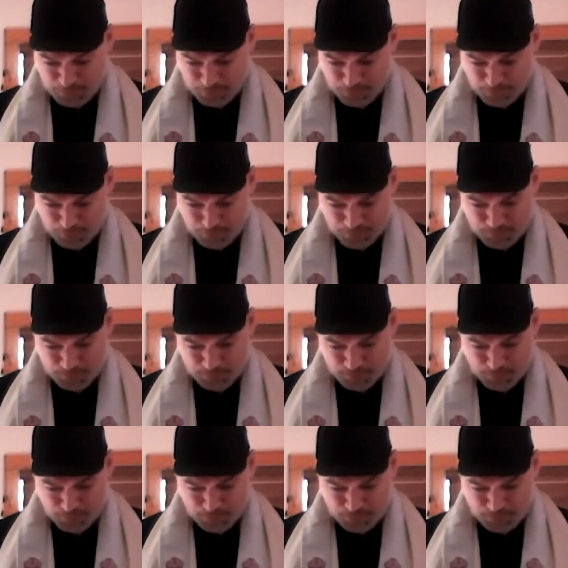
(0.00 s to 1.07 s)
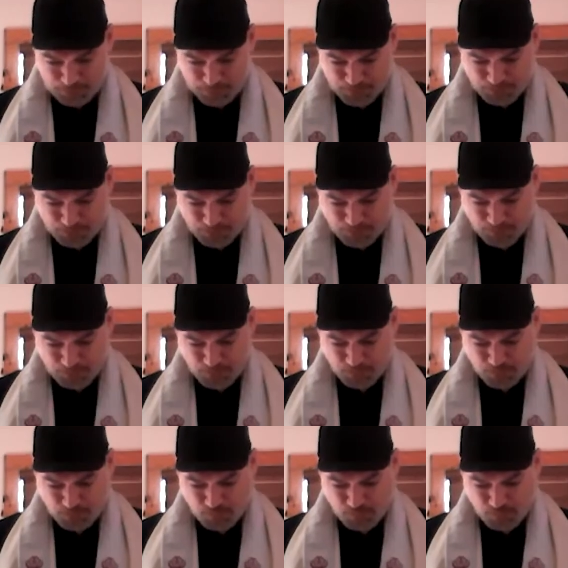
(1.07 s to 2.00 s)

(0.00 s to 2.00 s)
Nothing is said.